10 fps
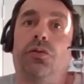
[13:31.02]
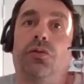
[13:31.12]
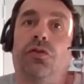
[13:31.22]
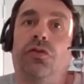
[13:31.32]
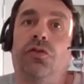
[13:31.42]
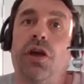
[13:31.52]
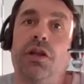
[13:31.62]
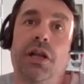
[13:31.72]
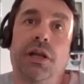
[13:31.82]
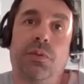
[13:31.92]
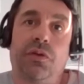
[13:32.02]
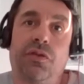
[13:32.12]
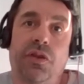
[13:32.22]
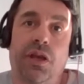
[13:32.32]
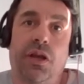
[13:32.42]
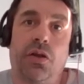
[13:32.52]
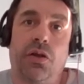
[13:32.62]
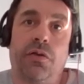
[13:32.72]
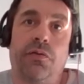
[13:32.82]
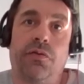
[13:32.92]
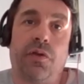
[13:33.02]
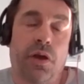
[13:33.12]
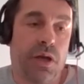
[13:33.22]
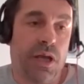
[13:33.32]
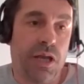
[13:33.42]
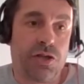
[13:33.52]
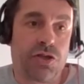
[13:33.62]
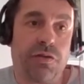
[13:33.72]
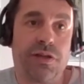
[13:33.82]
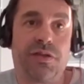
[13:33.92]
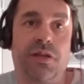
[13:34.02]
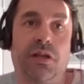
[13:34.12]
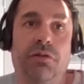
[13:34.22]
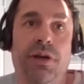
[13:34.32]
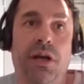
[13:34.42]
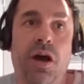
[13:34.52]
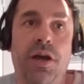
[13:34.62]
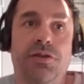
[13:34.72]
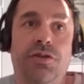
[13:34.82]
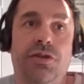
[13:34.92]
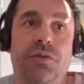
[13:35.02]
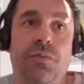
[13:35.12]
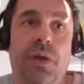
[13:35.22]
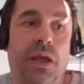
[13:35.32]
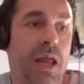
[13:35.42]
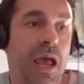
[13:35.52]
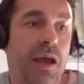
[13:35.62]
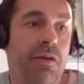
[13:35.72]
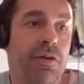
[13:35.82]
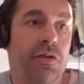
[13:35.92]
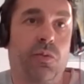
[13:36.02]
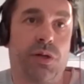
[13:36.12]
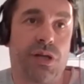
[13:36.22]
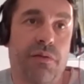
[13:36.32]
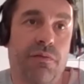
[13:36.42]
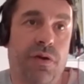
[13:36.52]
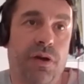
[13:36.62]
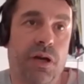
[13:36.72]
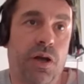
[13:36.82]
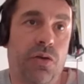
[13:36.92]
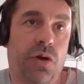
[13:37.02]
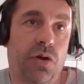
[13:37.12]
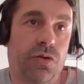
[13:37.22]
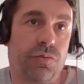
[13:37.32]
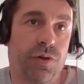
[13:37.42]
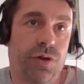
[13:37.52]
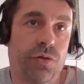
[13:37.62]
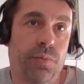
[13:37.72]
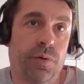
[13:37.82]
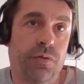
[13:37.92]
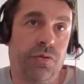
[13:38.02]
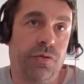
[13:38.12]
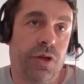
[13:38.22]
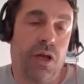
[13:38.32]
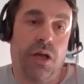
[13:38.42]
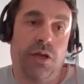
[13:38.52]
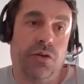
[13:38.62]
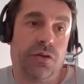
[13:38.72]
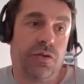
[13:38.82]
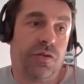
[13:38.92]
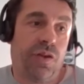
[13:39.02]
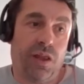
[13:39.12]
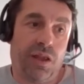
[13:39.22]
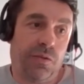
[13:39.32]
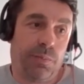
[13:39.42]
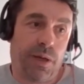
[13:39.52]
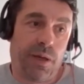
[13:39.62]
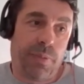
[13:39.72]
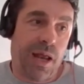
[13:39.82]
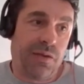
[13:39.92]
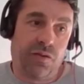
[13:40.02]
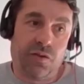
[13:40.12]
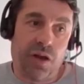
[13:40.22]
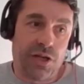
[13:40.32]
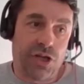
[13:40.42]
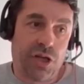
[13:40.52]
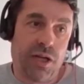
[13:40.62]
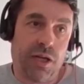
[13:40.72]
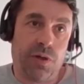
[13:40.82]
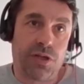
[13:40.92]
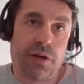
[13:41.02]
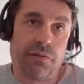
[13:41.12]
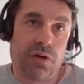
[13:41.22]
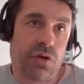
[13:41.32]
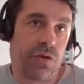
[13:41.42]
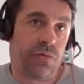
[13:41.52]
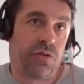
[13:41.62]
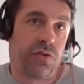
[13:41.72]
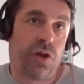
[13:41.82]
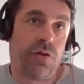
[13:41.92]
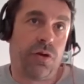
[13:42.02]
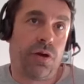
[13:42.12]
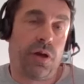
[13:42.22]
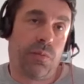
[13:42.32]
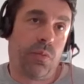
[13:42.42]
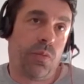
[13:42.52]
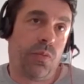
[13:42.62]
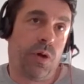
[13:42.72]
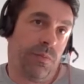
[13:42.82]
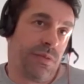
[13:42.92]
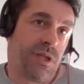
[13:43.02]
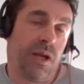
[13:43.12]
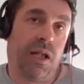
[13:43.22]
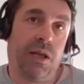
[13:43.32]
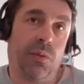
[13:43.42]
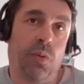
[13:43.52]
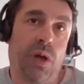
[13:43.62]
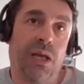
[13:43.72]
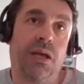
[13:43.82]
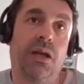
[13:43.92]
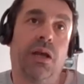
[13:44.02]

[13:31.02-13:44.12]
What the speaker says: Certainly, we're seeing a lot of interest in green hydrogen in areas which have very low cost renewables. You can see this being places like Chile, which have a lot of solar and particularly wind.